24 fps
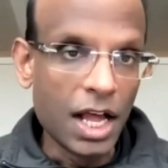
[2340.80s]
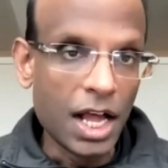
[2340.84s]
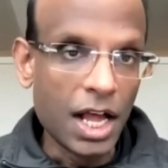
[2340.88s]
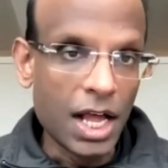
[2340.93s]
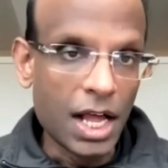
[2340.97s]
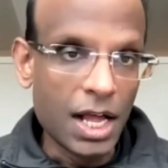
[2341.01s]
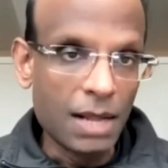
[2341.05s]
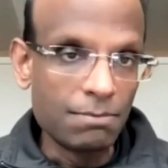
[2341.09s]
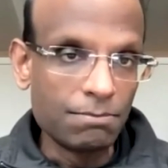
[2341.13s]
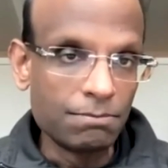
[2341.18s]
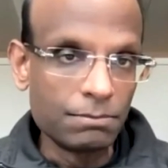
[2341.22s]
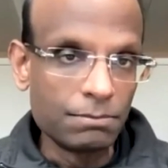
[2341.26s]

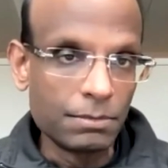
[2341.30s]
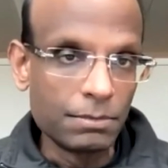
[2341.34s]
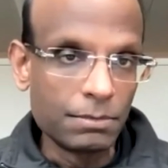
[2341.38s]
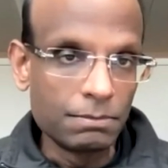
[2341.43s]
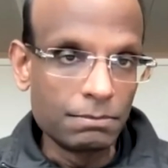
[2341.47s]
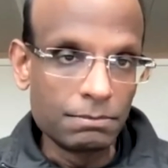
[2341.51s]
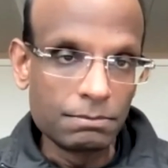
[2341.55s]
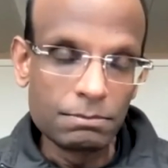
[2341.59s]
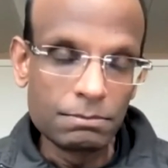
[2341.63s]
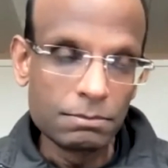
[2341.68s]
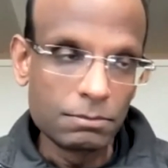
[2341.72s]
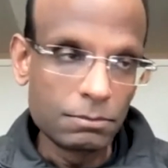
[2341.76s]

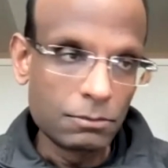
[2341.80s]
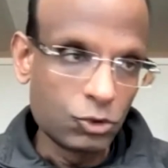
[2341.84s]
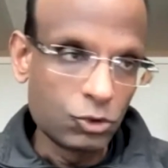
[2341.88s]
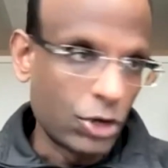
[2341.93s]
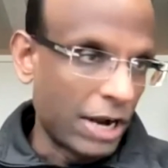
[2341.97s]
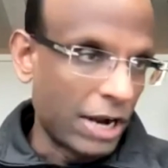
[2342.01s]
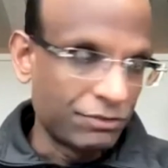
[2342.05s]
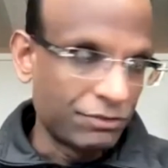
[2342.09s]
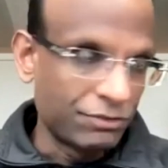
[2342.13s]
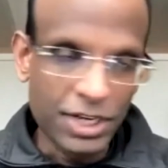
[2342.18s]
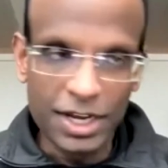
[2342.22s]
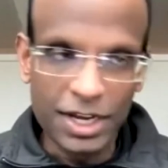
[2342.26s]

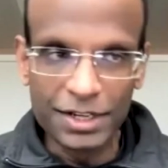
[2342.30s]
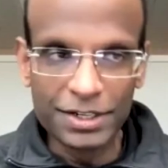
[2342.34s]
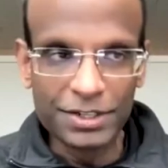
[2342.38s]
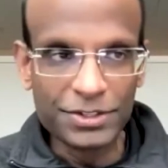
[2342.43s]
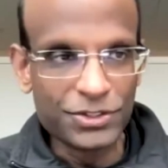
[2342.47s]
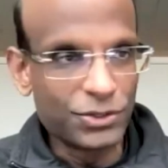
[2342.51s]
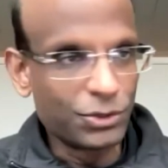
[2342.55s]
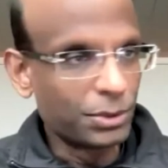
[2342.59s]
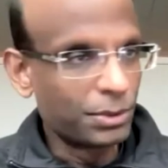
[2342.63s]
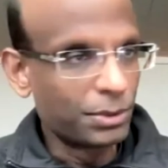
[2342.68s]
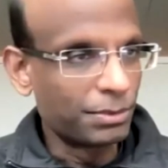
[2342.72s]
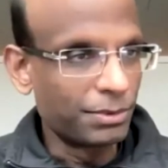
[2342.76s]
draft
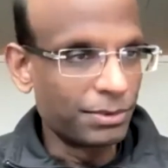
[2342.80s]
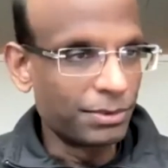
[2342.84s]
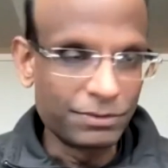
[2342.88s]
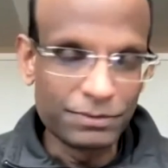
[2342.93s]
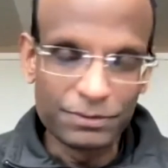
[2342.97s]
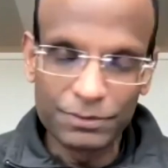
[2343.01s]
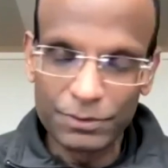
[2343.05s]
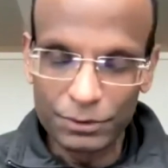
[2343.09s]
guidance or